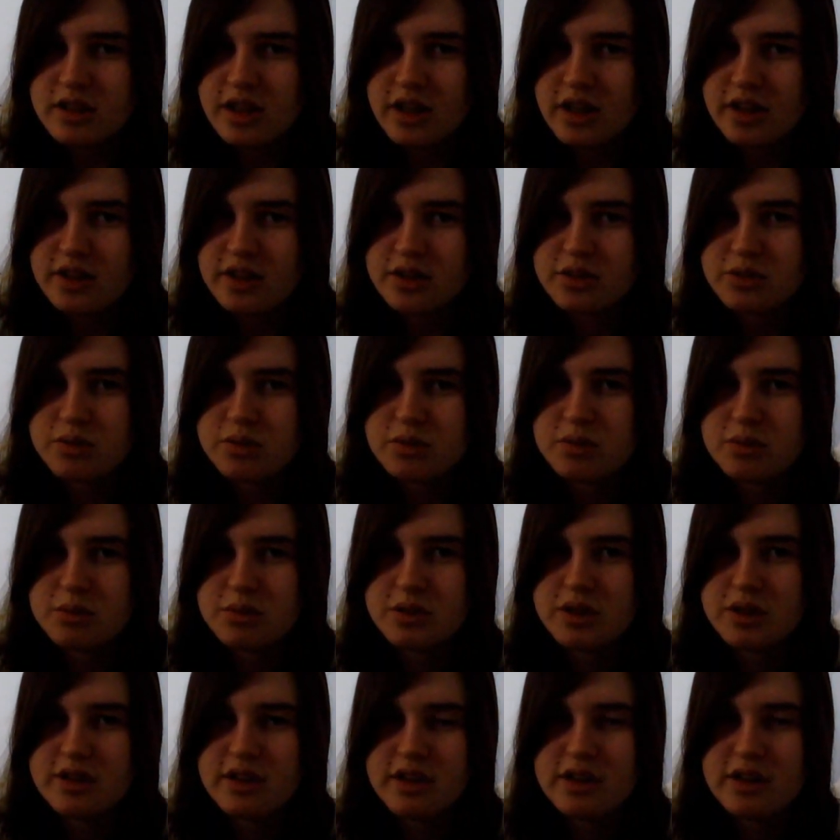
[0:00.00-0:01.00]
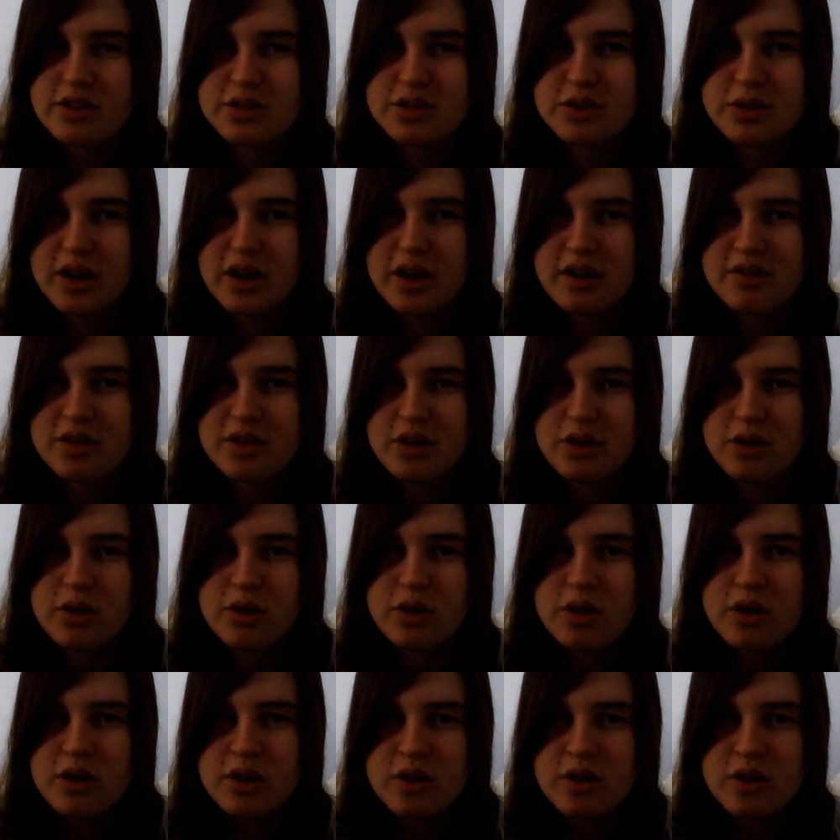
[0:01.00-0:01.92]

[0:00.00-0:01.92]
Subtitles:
Yeah, and they also have a